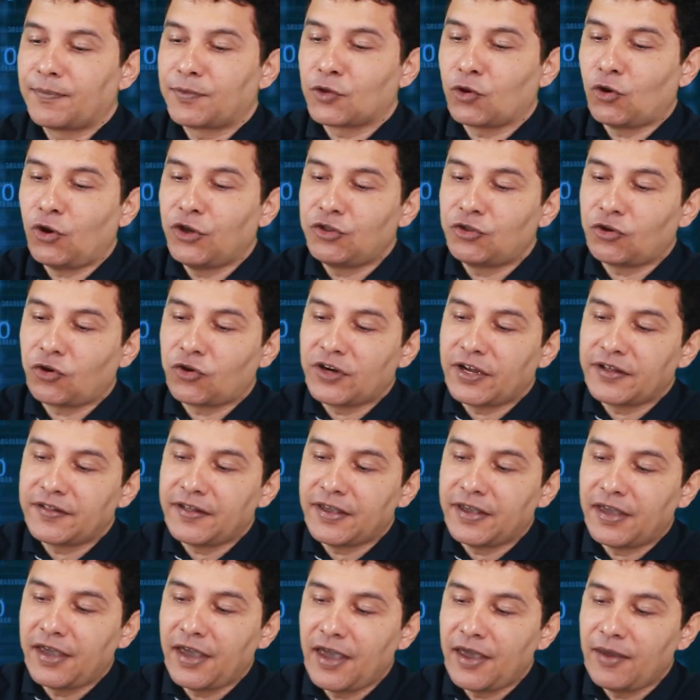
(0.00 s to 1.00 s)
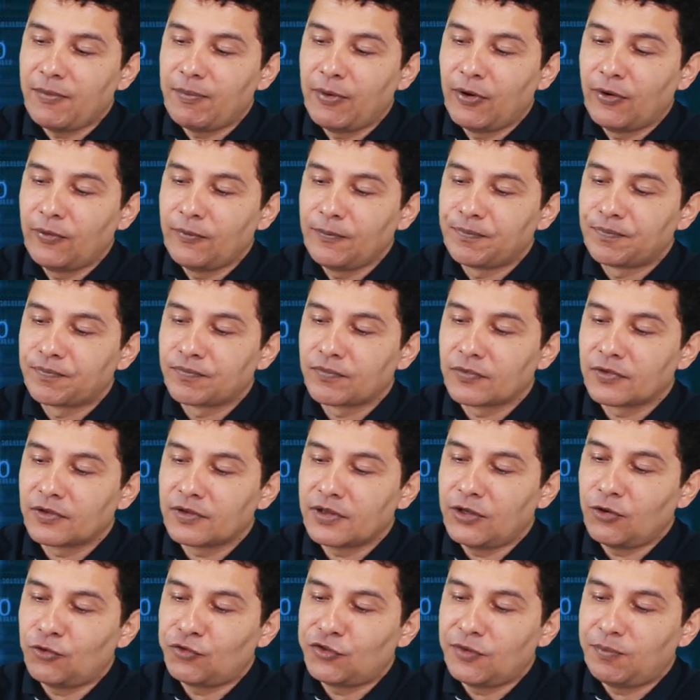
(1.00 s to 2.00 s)
I'm going to connect the cable,
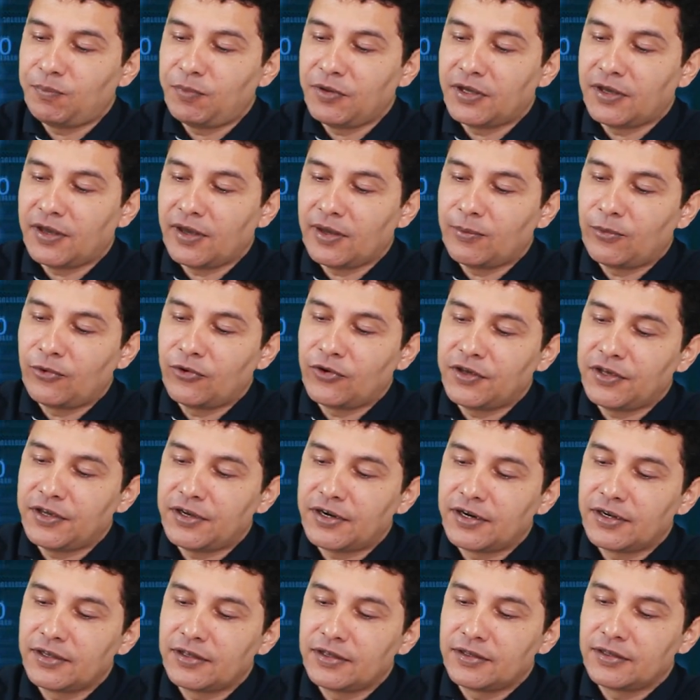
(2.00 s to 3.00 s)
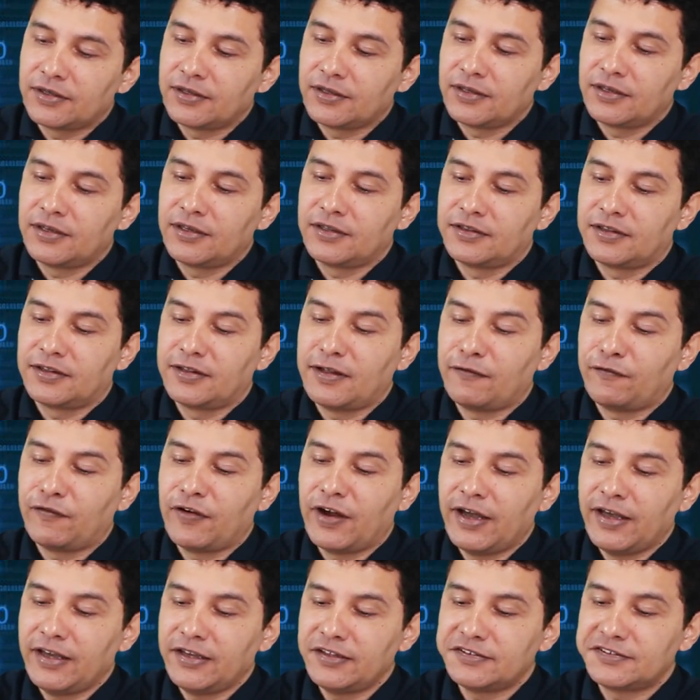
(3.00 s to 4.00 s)
the UTP cable here in the
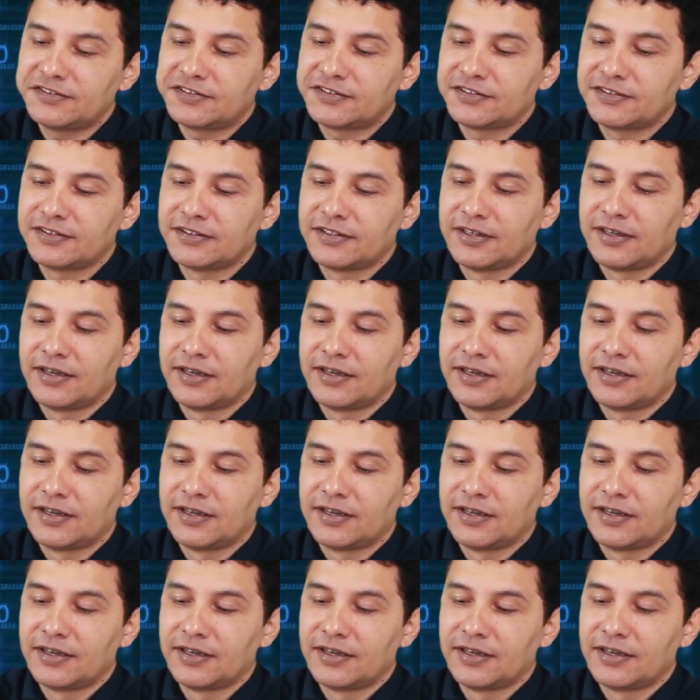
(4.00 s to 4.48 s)
device.